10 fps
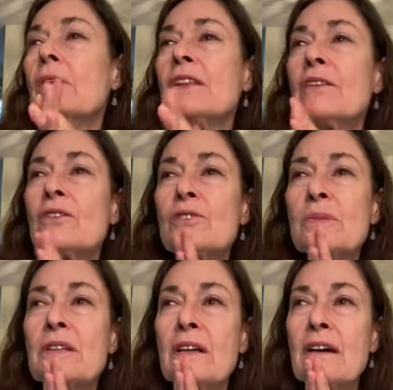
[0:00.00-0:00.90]
when
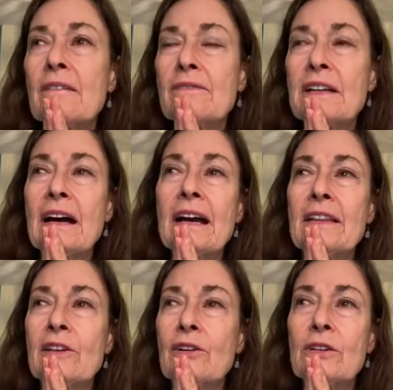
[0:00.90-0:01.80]
those we love
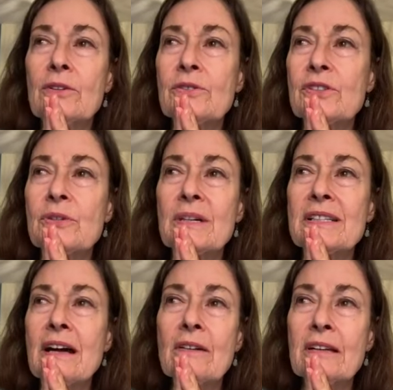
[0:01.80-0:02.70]
die, they're closer to
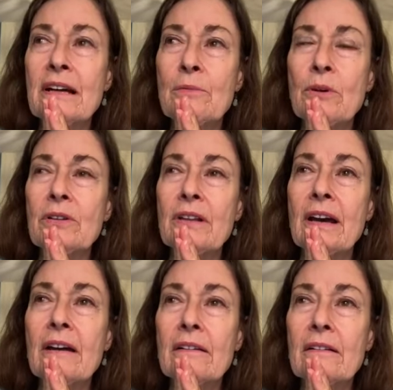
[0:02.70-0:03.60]
us. How can I word
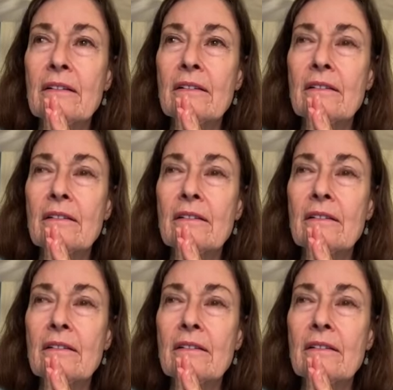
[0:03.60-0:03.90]
that?